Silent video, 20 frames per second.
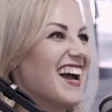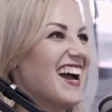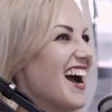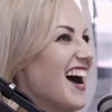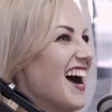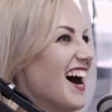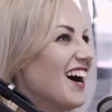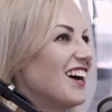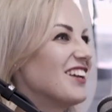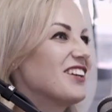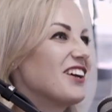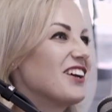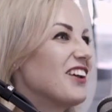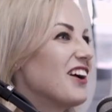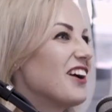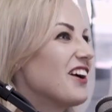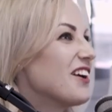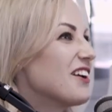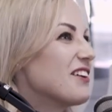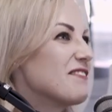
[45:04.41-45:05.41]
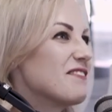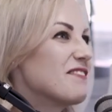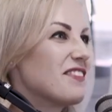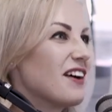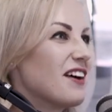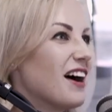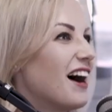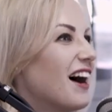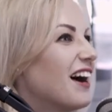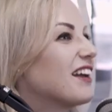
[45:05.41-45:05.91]
I don't know if...
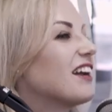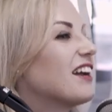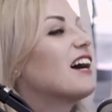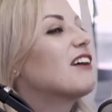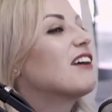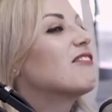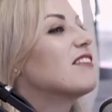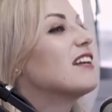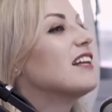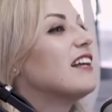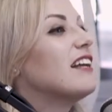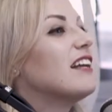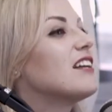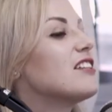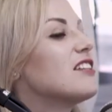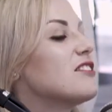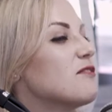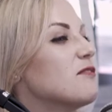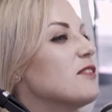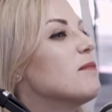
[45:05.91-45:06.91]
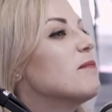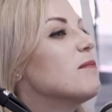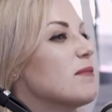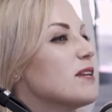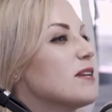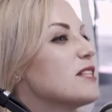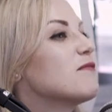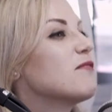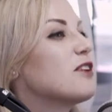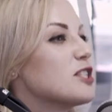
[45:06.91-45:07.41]

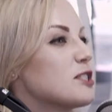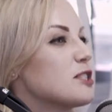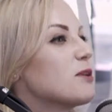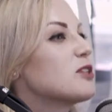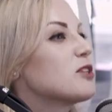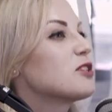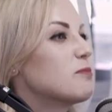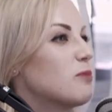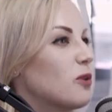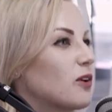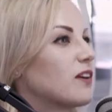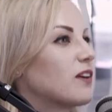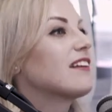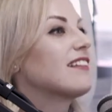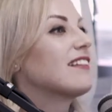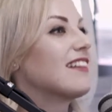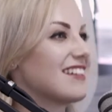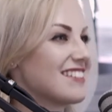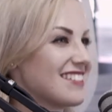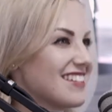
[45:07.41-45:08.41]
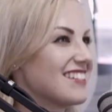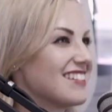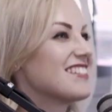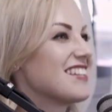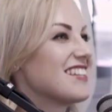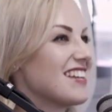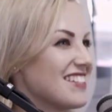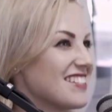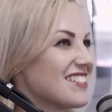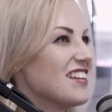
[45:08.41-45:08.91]
Namibia is a very special market in that
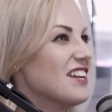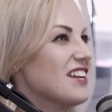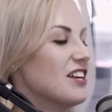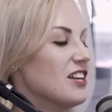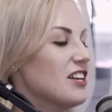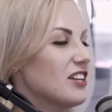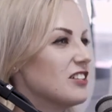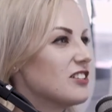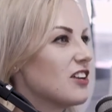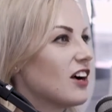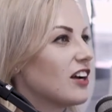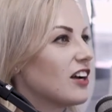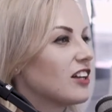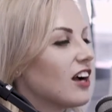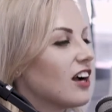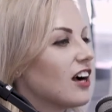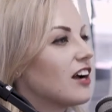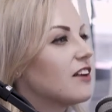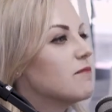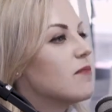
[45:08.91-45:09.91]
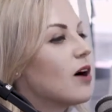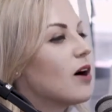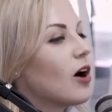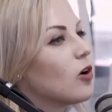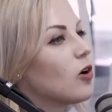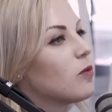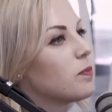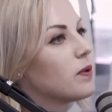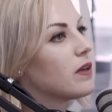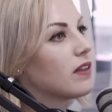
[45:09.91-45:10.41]
sense, yes. So I'm
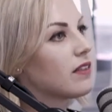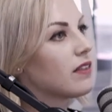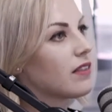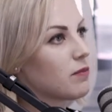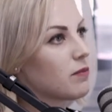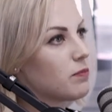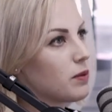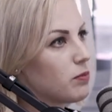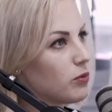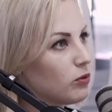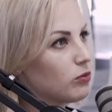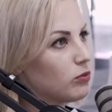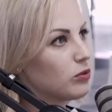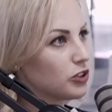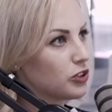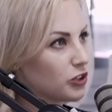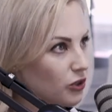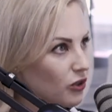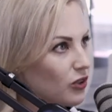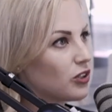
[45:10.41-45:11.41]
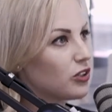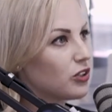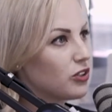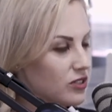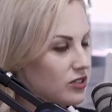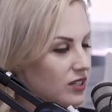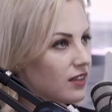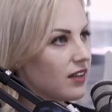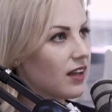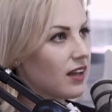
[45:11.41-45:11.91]
hoping that people will start using that